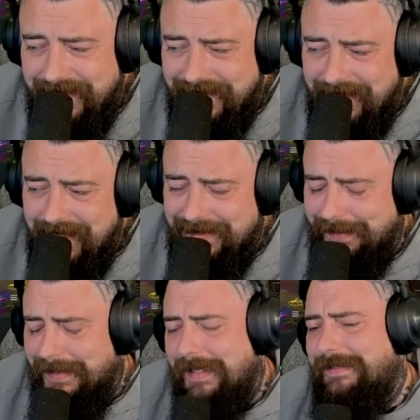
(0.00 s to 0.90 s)

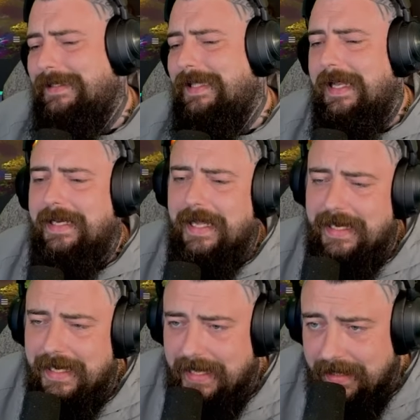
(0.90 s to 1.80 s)
Linda
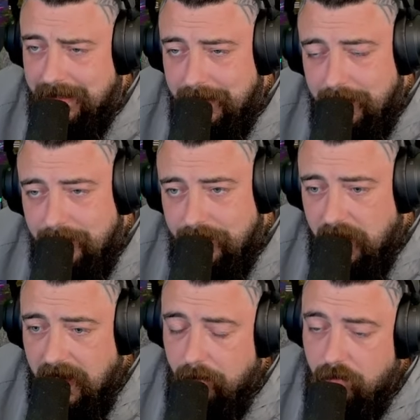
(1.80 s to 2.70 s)
in there. All
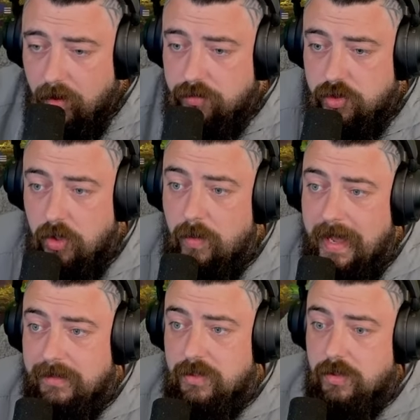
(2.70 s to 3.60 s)
right, we've got 2
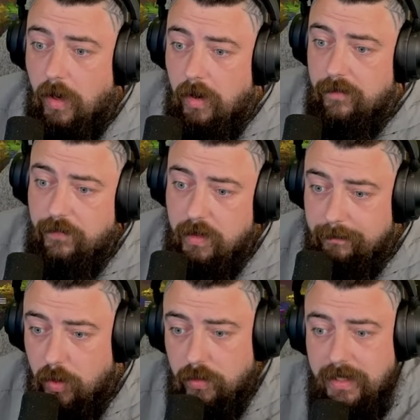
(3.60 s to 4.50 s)
head start for the
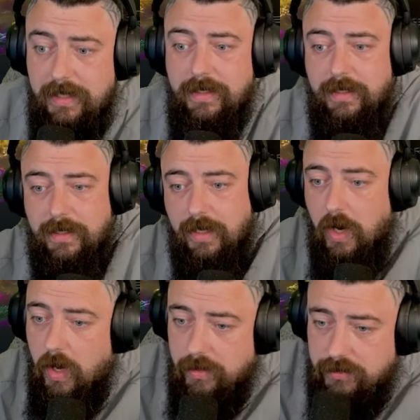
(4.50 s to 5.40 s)
multi.
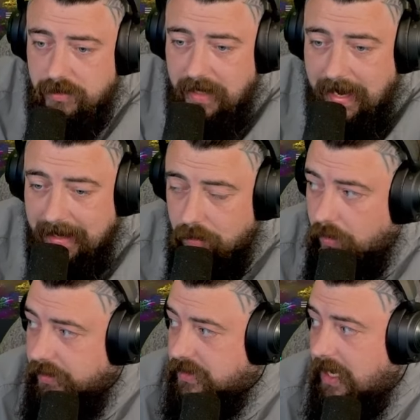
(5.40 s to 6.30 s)
Honestly, I know
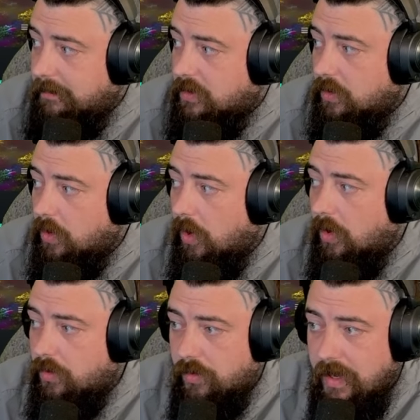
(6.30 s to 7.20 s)
this game can go
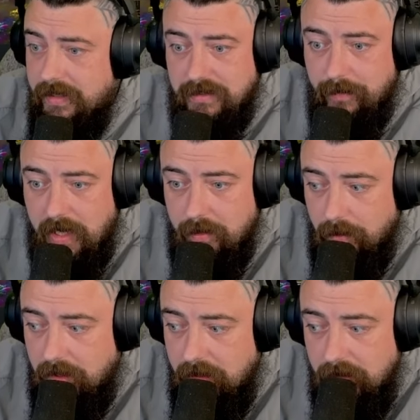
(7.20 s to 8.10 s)
crazy, by the
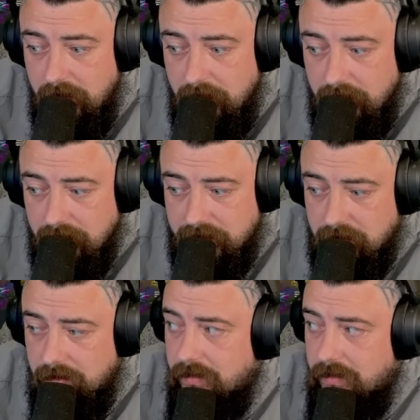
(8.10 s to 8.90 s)
way. Listen.